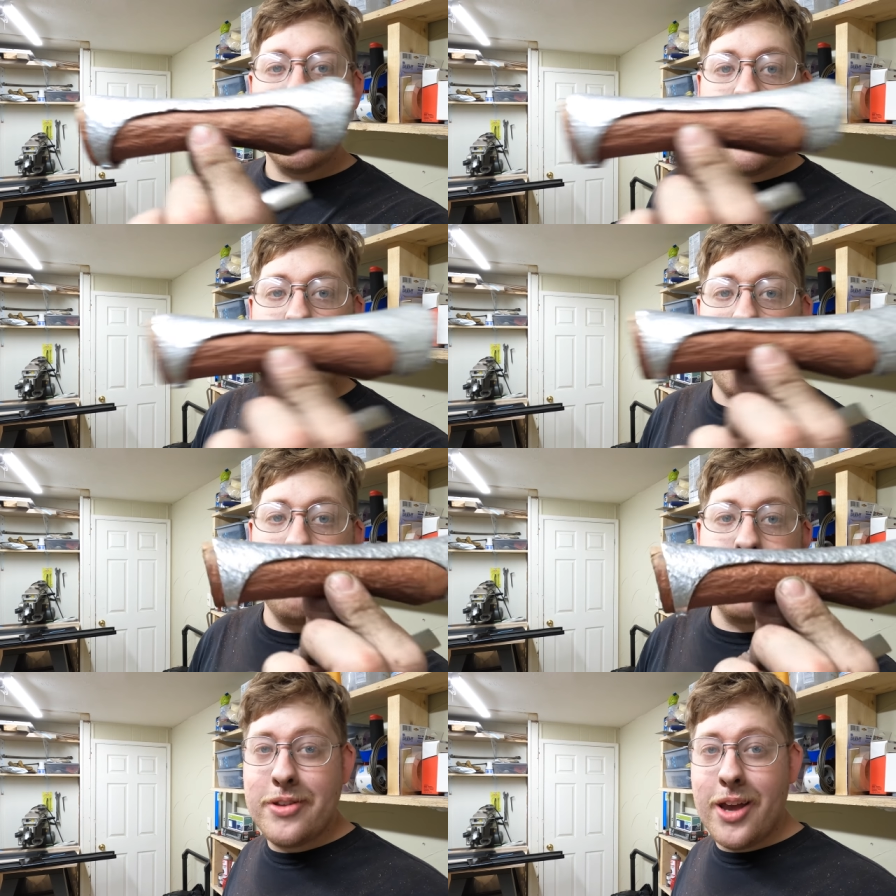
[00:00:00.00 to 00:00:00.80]
I gotta
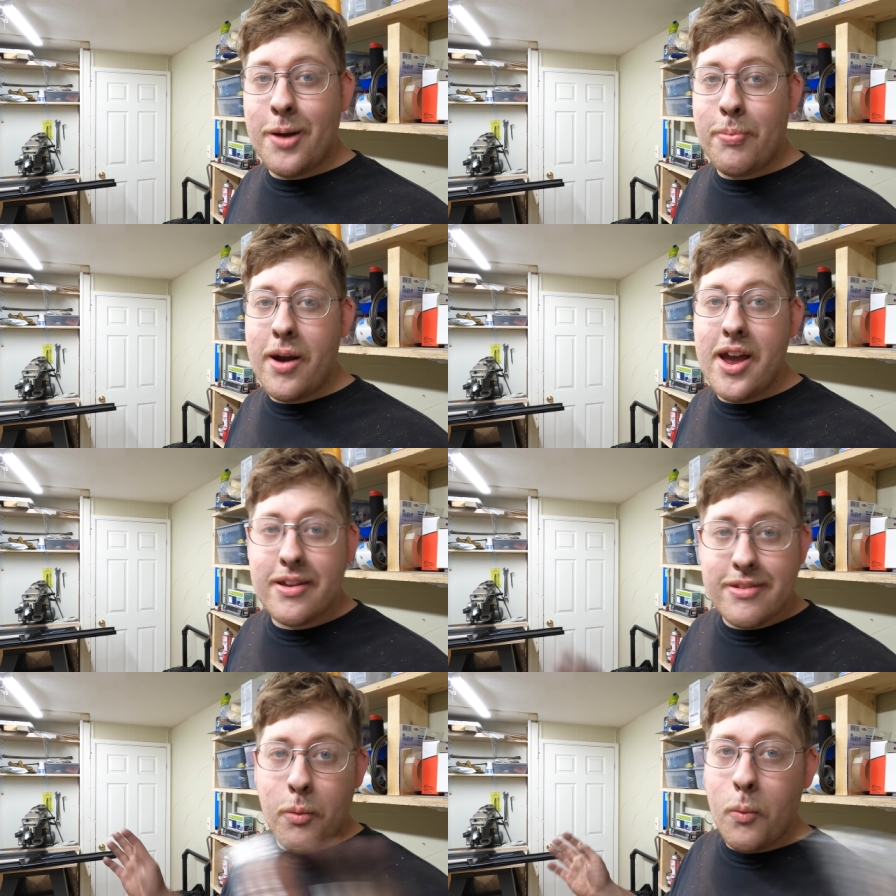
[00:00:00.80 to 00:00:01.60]
go take a
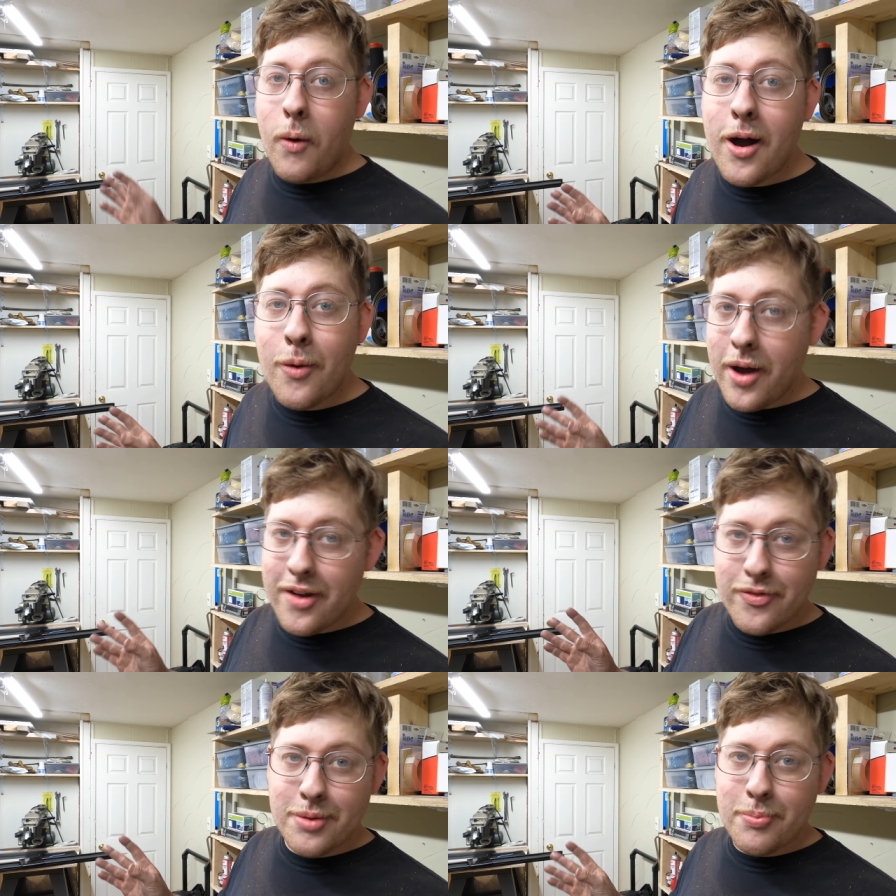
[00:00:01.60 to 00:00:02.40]
break, walk
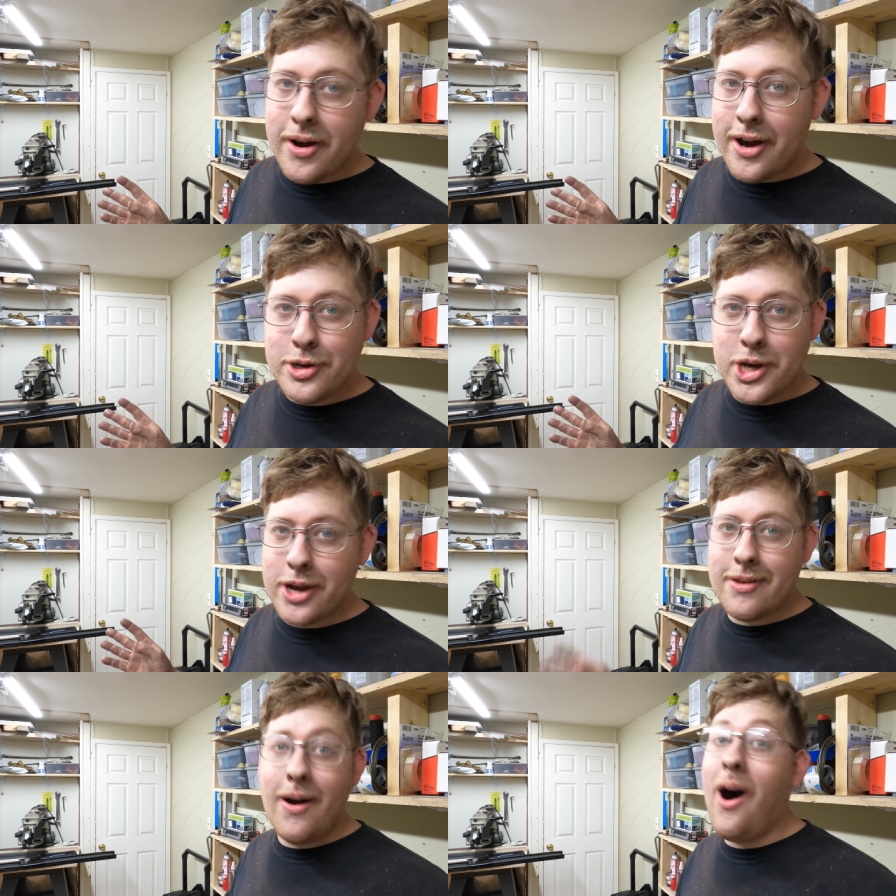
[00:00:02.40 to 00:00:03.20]
away from the
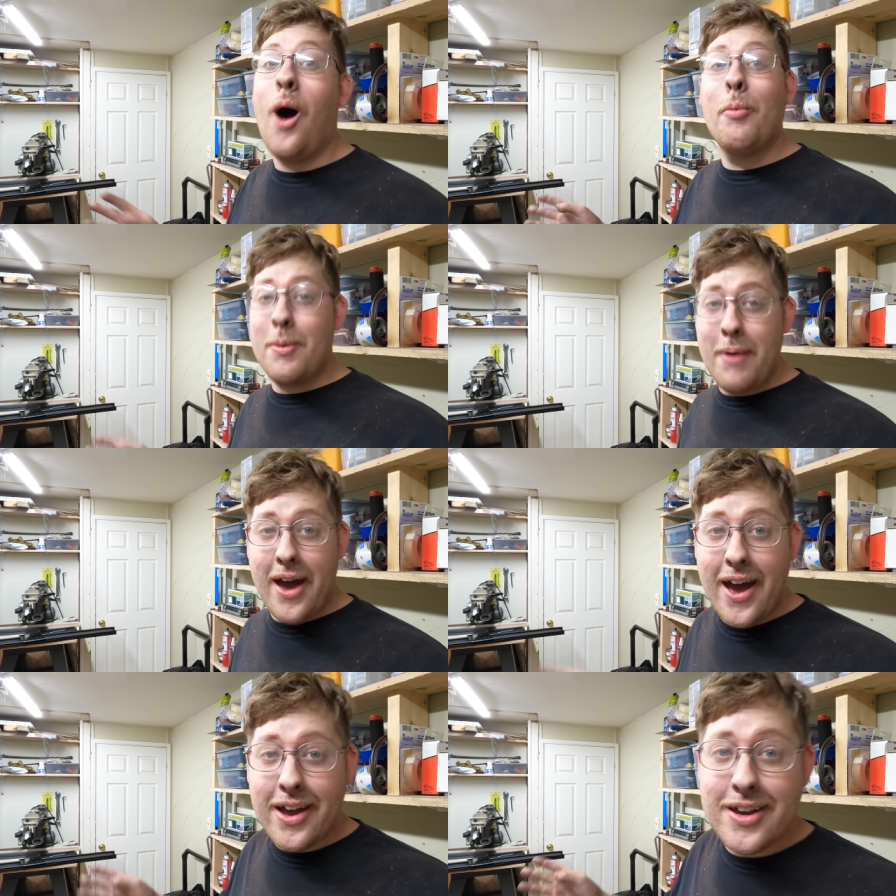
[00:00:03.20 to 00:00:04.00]
project. I'll be
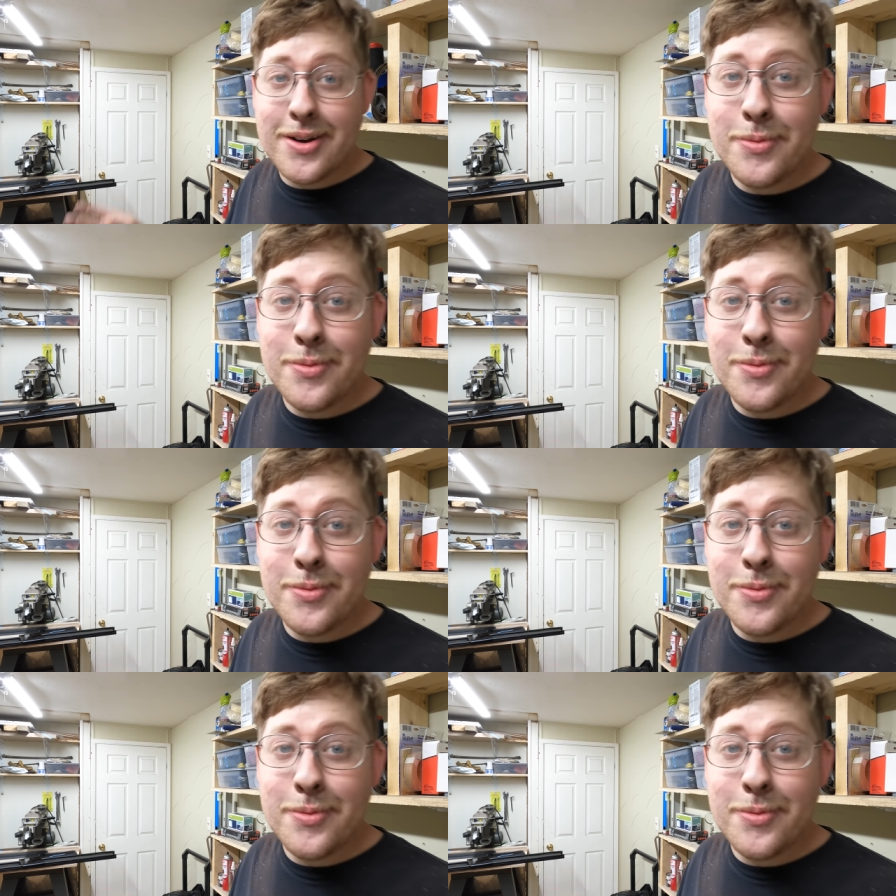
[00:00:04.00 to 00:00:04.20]
back.